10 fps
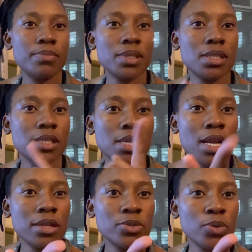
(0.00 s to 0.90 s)
business and
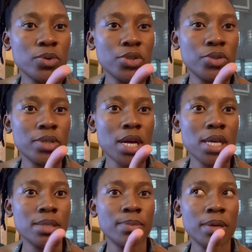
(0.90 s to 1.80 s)
i'll talk to you
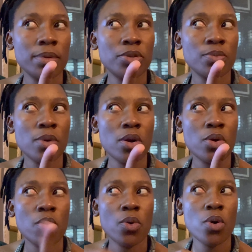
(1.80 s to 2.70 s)
guys maybe
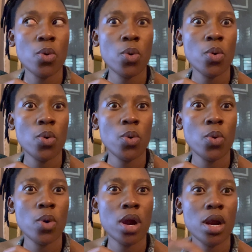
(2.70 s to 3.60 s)
tomorrow
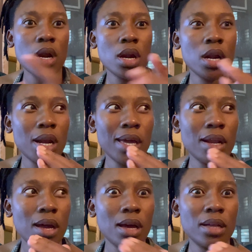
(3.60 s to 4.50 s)
or
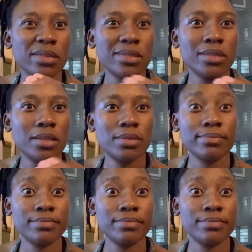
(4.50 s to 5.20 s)
later i'll see